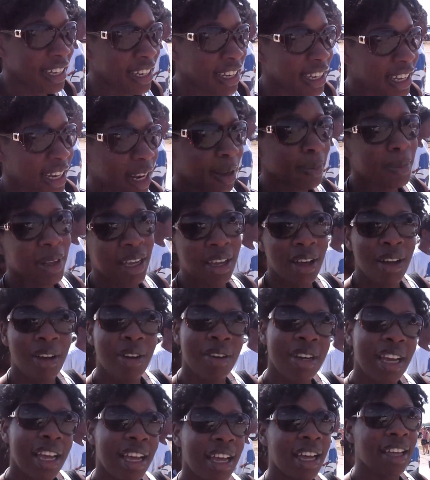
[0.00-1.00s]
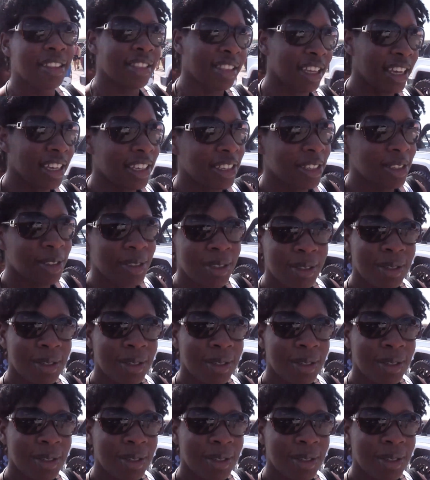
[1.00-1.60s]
And I'm like, oh God, thank you,